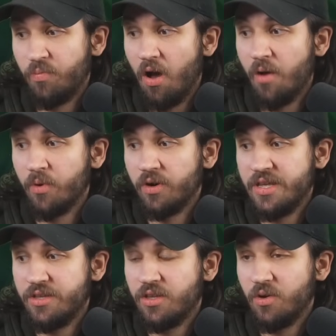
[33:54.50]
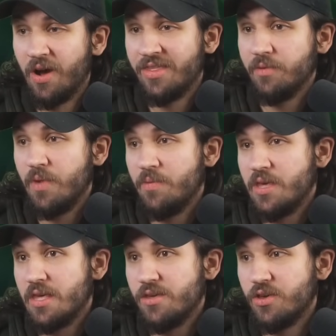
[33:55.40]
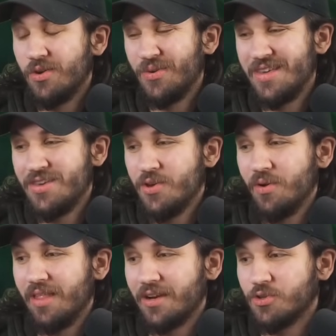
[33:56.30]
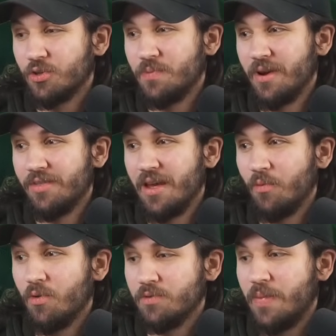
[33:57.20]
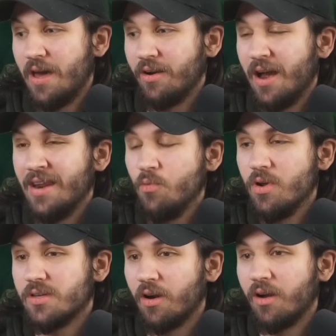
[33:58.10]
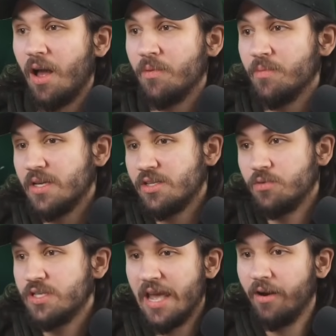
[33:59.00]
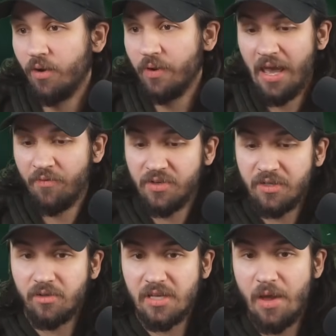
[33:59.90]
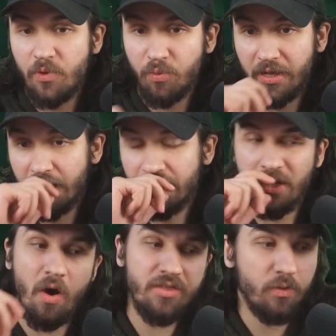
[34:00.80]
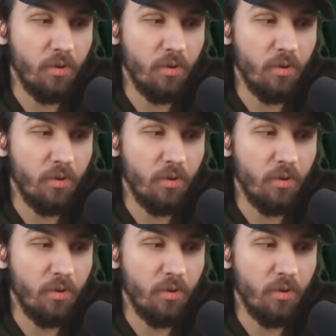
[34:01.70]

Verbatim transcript: Bomber, E Q. I think maybe E Q. E Q or Electro Spirit there. What was better? I didn't want Dark Goblin because he would just arrow it every single time we play it. Yo, I think